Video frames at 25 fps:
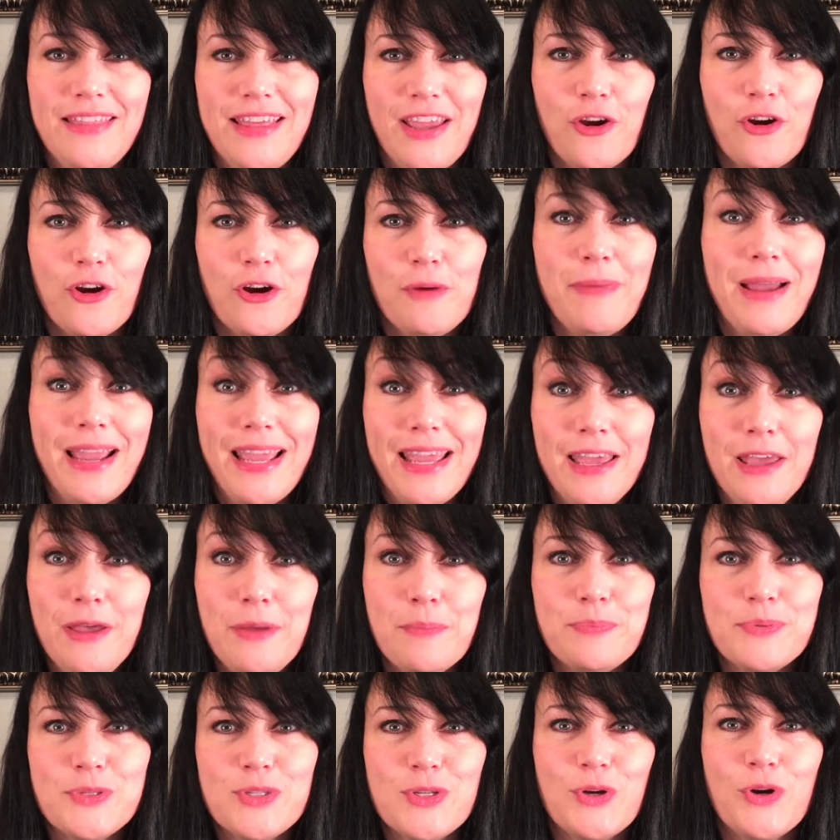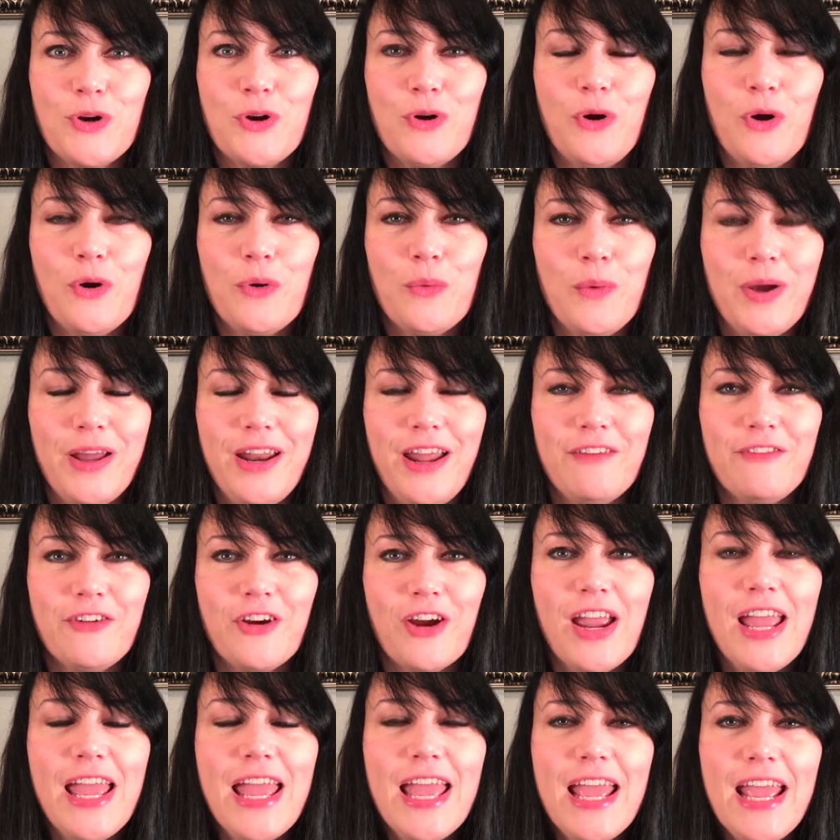They hurt my hips or
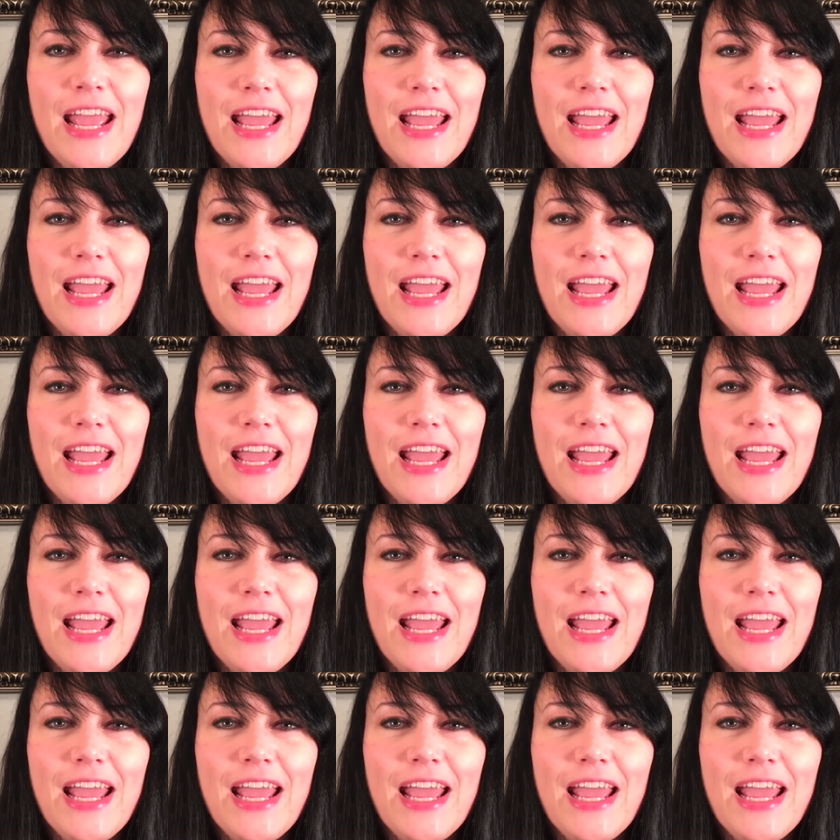whatever.